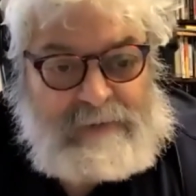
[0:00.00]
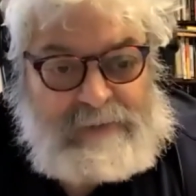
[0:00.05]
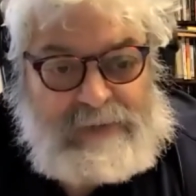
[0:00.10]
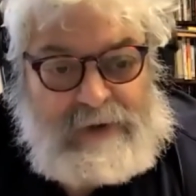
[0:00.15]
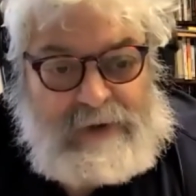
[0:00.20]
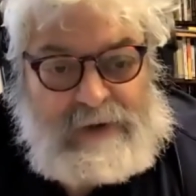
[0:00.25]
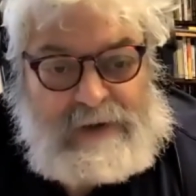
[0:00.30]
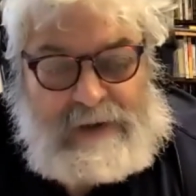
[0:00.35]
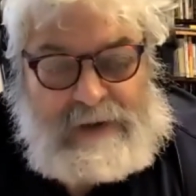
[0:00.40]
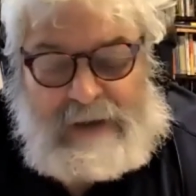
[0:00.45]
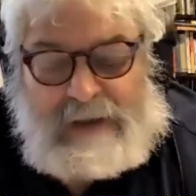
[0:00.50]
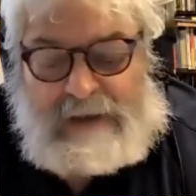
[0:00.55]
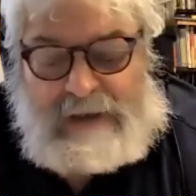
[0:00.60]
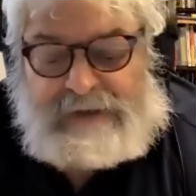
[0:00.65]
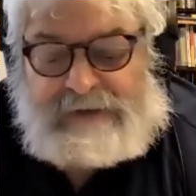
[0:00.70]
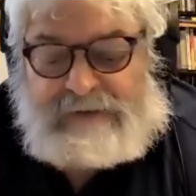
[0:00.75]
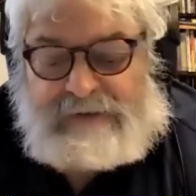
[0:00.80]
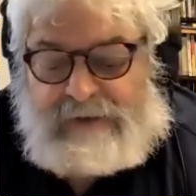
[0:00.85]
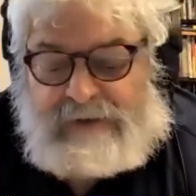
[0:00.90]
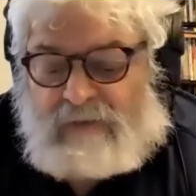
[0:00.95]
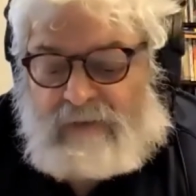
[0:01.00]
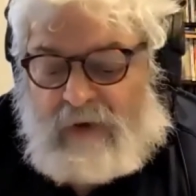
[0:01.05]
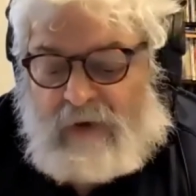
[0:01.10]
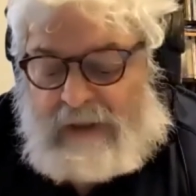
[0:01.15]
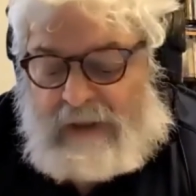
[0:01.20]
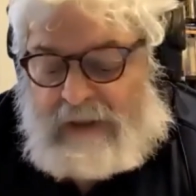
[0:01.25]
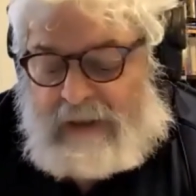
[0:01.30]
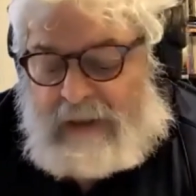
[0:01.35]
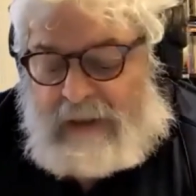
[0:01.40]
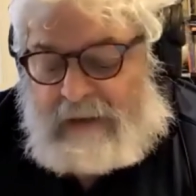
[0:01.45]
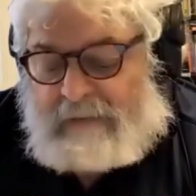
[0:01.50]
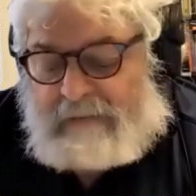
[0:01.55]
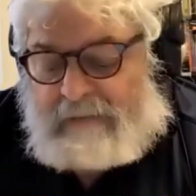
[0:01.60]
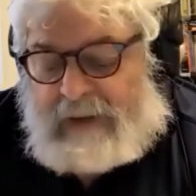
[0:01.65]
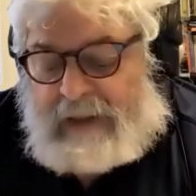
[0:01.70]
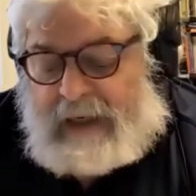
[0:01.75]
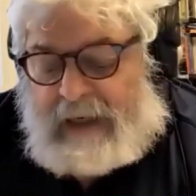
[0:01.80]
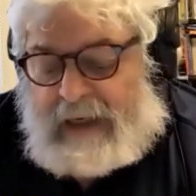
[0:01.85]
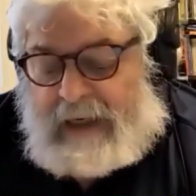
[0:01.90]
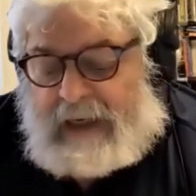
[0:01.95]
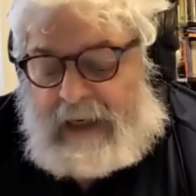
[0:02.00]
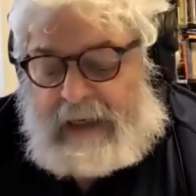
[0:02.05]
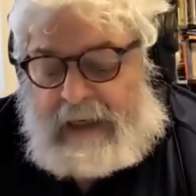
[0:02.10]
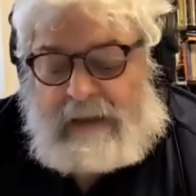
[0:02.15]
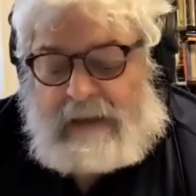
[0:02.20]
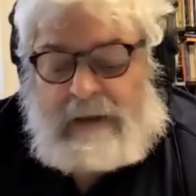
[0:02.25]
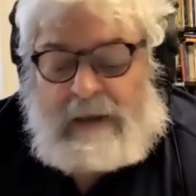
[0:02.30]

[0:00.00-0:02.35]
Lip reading: book. She was a Wharton MBA,